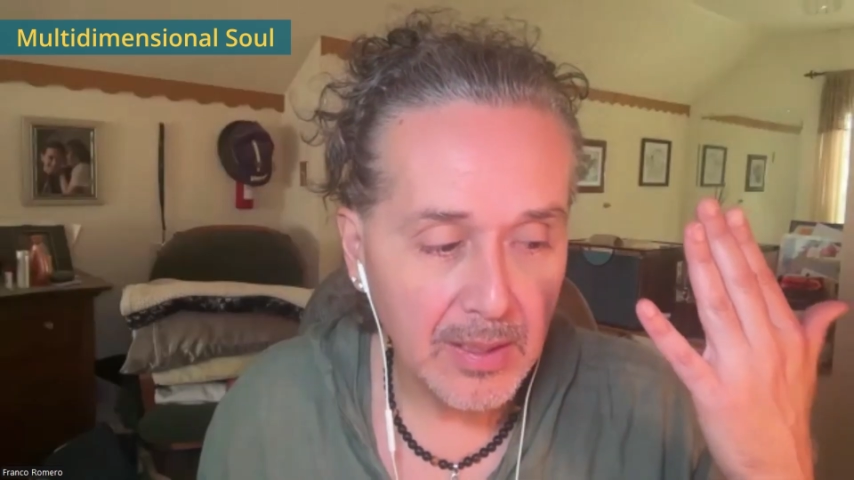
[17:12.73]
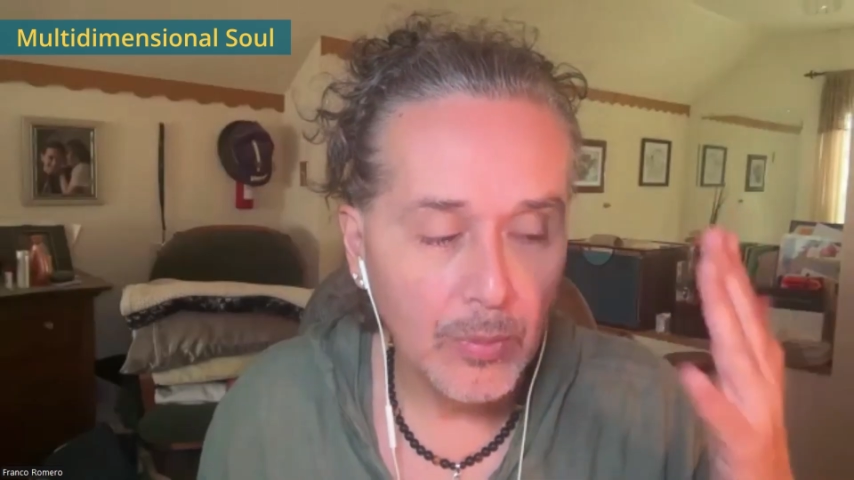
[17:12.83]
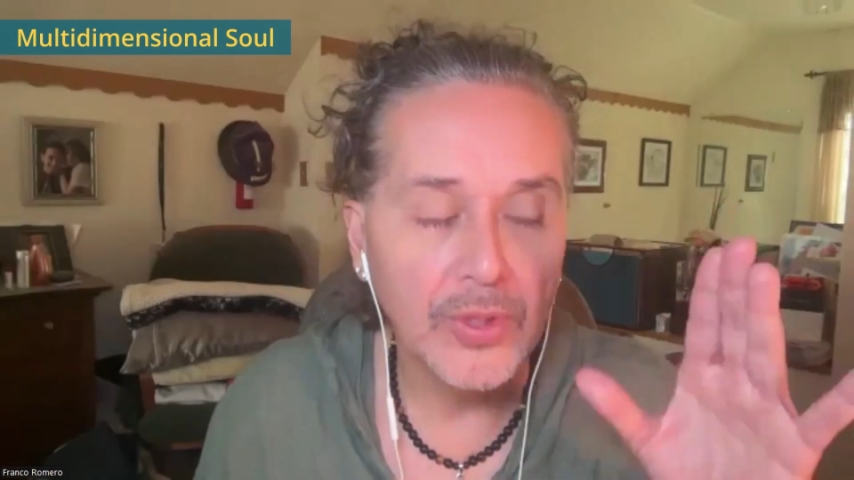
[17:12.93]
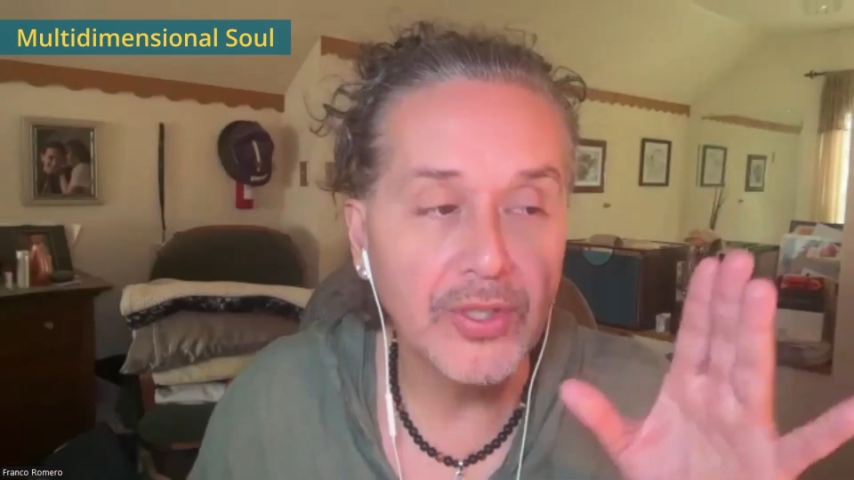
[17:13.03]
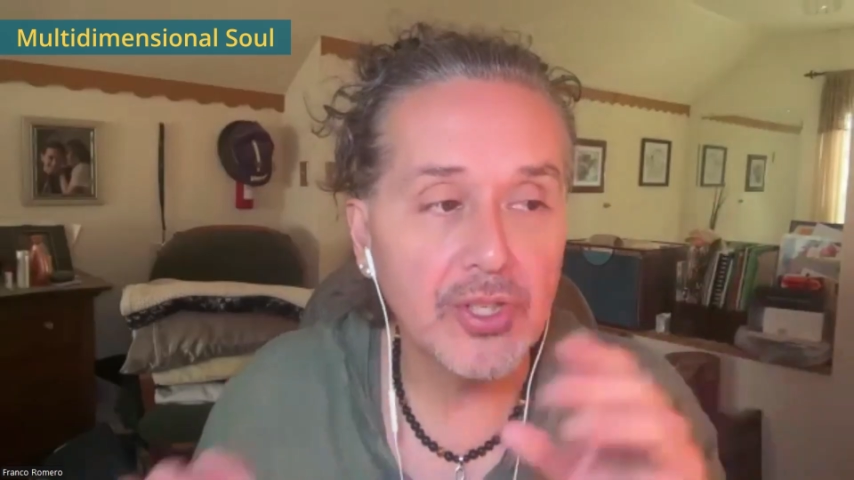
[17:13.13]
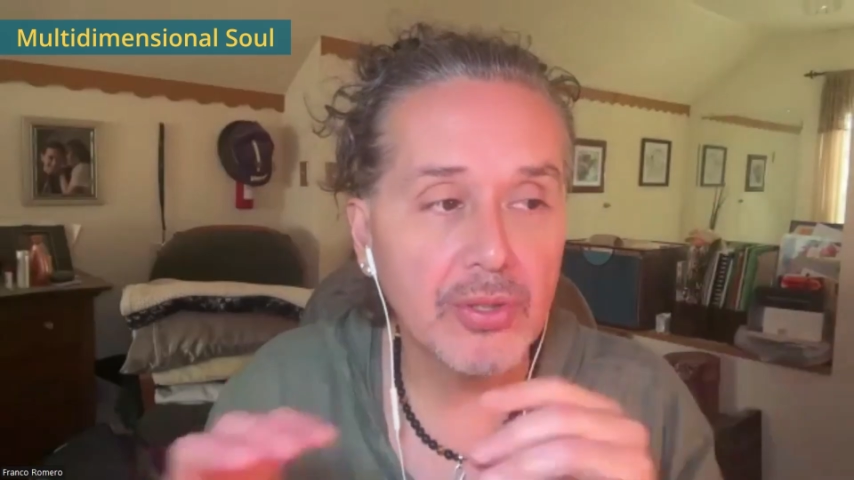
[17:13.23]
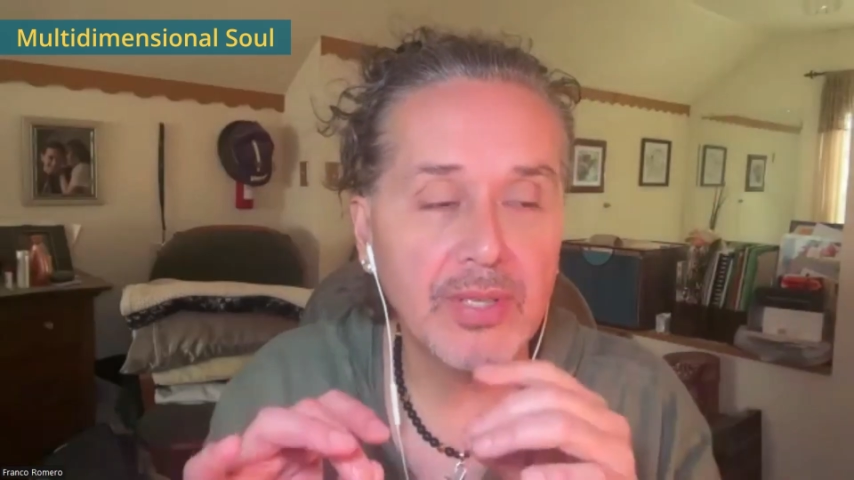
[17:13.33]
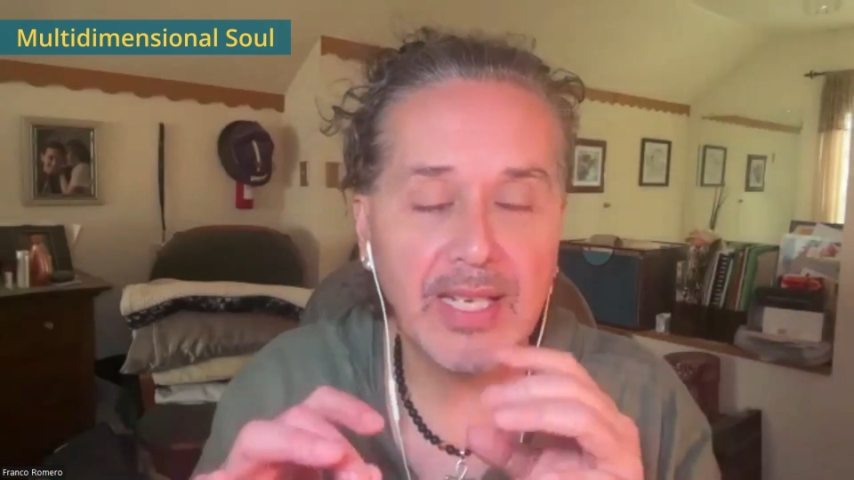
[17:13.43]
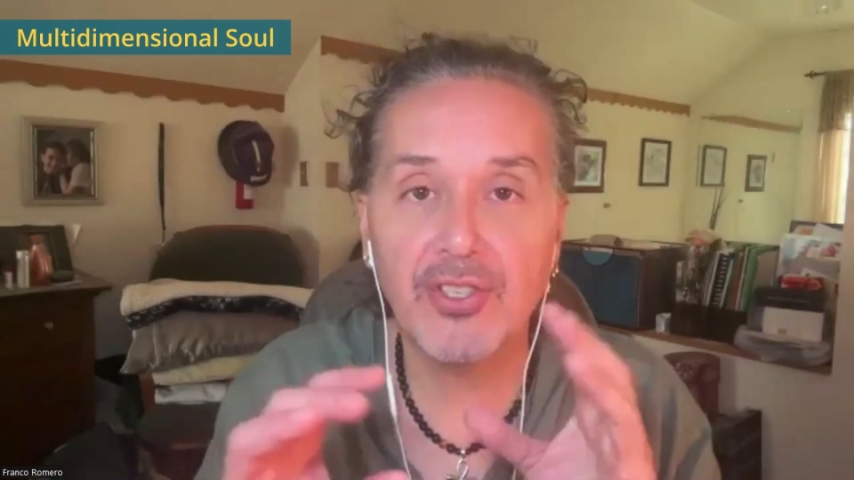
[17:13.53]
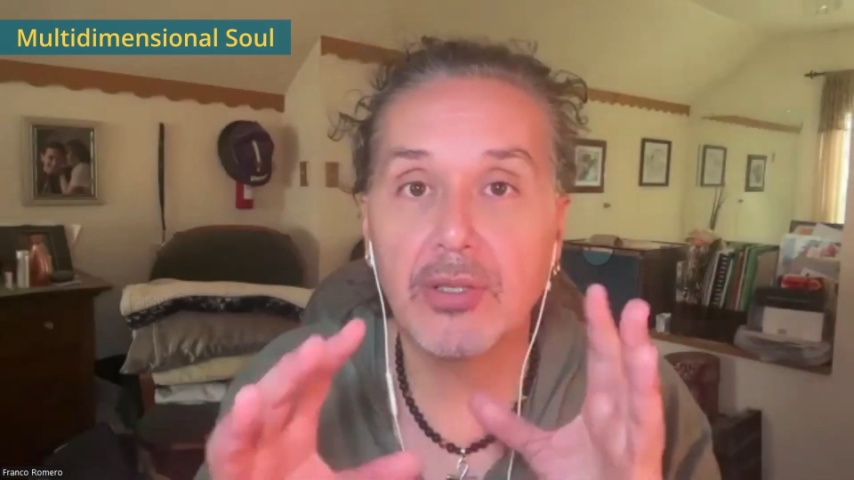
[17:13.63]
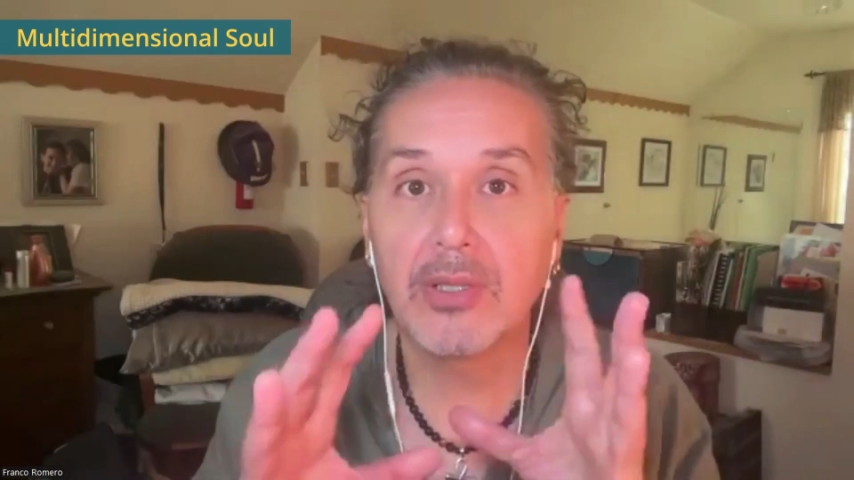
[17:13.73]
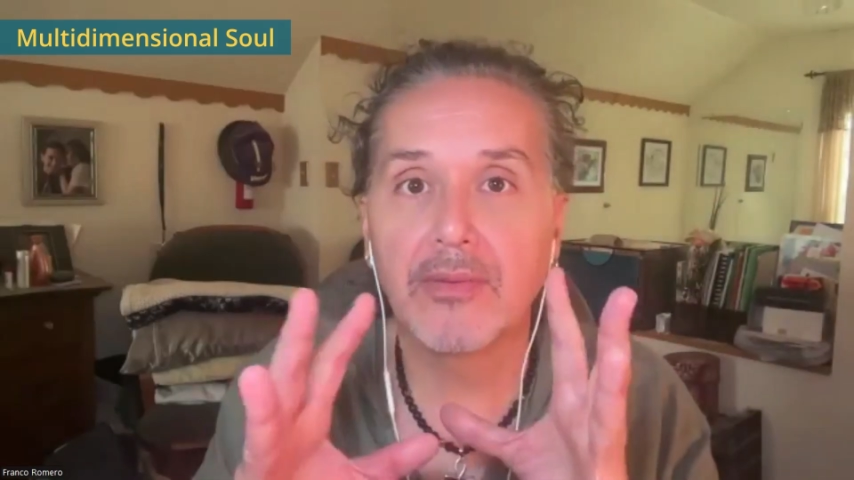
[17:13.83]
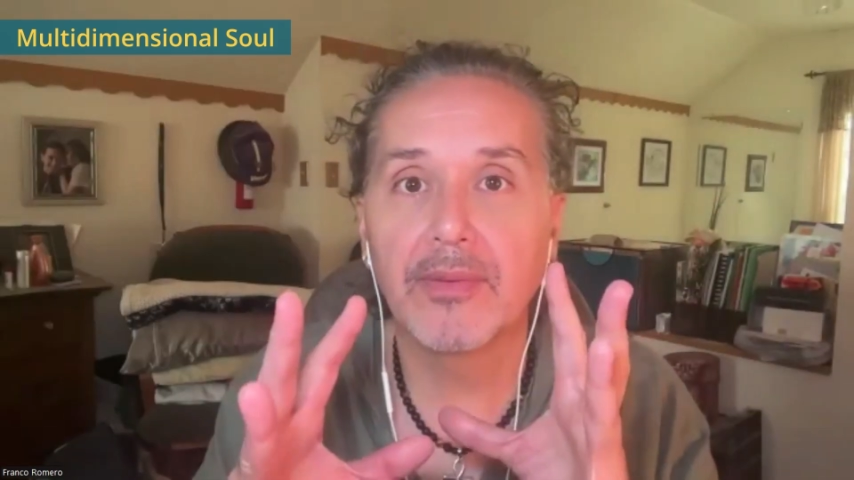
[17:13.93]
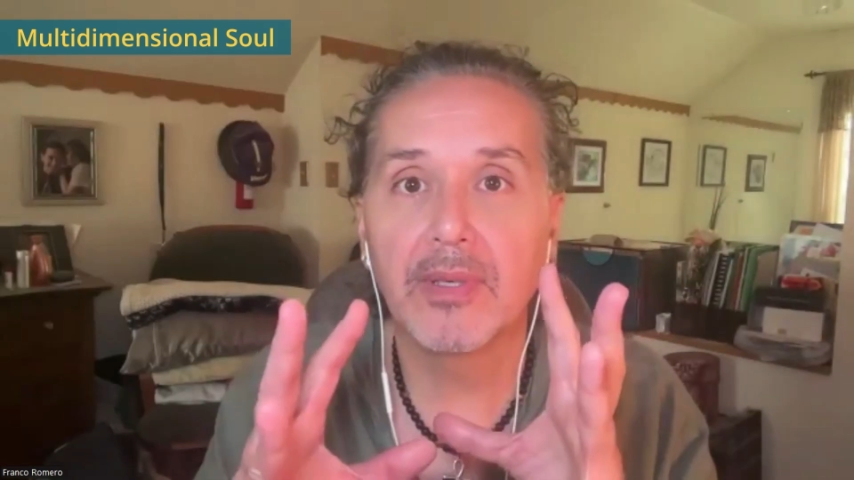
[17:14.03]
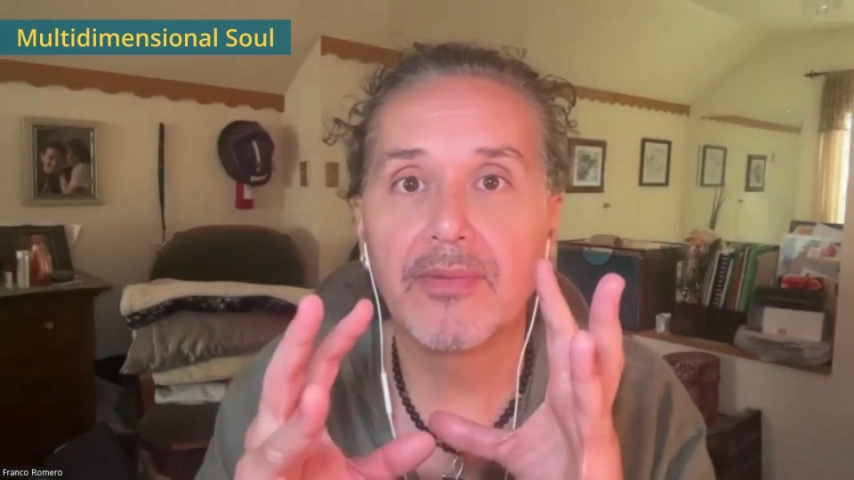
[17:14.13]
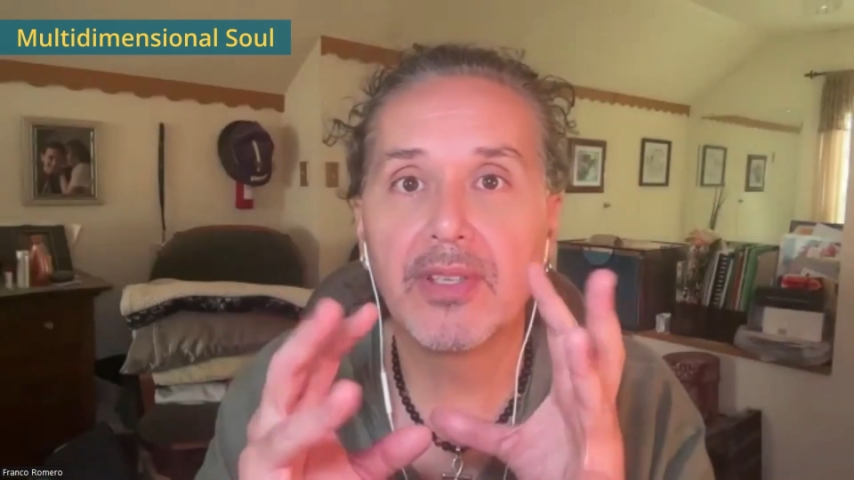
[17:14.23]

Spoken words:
what the true nature of